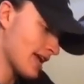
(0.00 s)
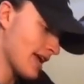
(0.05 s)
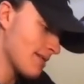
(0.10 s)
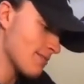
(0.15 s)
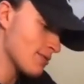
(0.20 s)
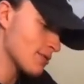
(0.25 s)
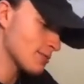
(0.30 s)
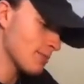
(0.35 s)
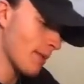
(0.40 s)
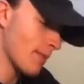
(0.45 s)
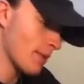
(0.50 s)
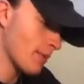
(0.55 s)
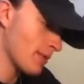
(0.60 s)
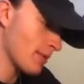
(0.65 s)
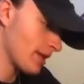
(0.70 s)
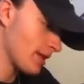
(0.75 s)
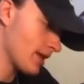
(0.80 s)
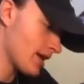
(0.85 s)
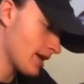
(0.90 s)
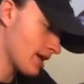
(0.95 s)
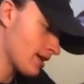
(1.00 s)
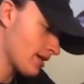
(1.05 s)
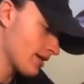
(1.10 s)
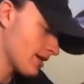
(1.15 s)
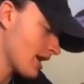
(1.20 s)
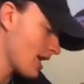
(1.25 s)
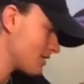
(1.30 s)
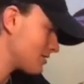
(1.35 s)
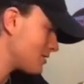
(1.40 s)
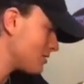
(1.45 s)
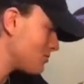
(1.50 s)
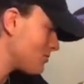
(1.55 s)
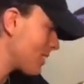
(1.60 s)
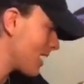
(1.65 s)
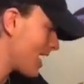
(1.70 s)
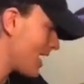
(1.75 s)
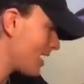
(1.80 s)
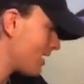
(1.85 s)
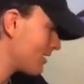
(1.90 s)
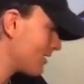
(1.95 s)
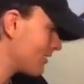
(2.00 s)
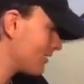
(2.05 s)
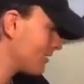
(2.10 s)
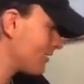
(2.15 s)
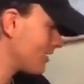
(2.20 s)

game used memorabilia, not too bad.